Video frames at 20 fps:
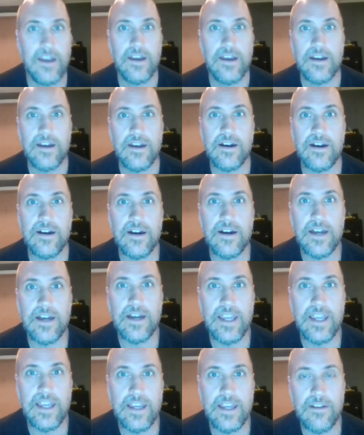uh,
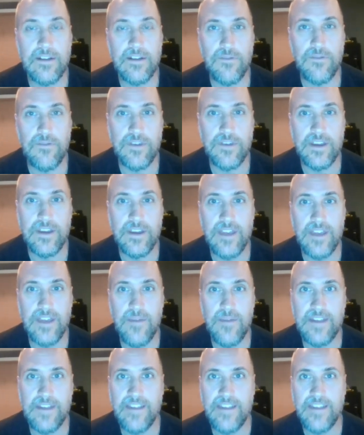and hopefully that
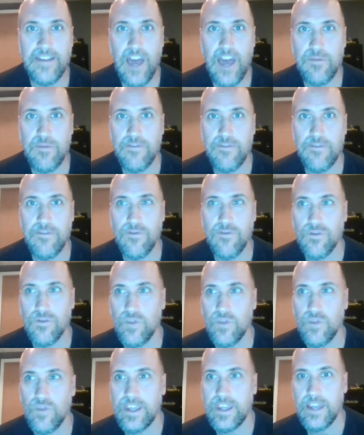makes you happy before the
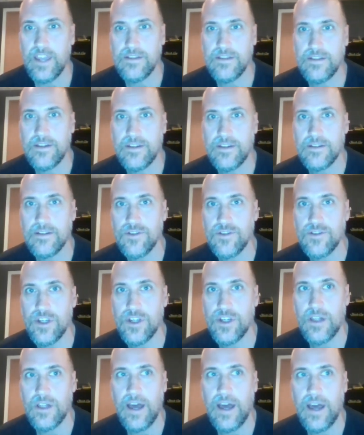weekend. You can
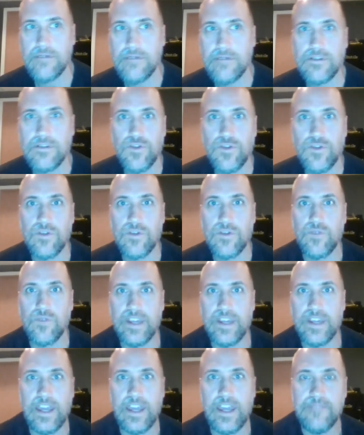chill out and enjoy the
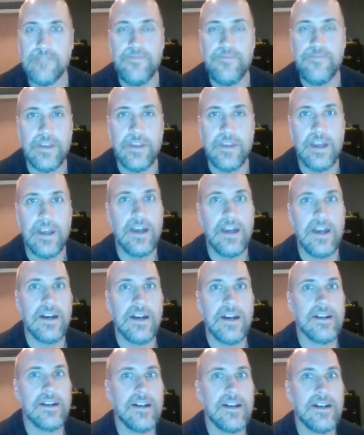weekend,
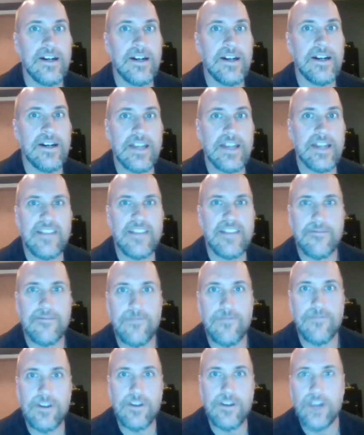uh, get some
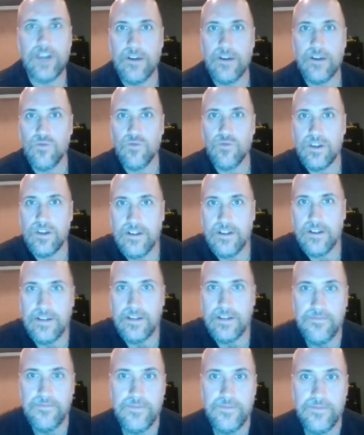fresh air and whatnot.
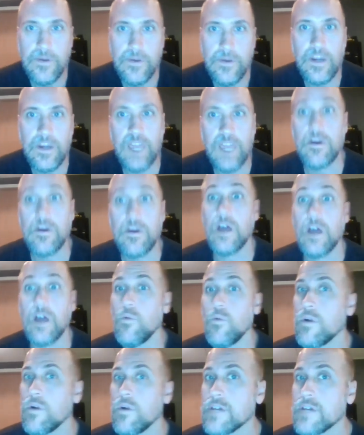Okay, but
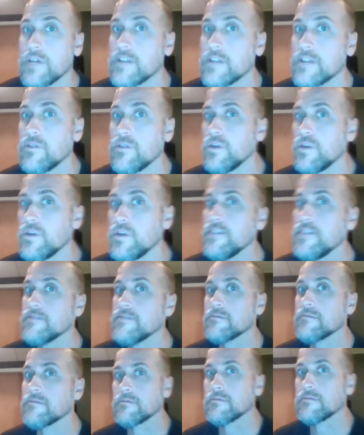what I'm going to do is
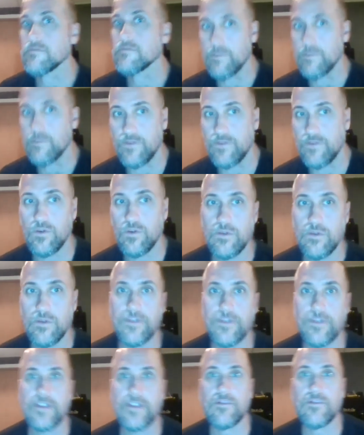review the
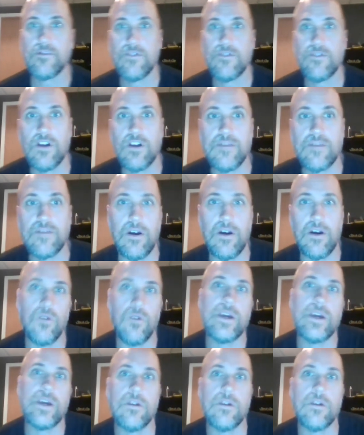things that we've talked about all
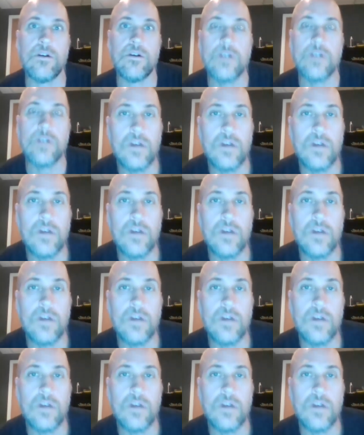week long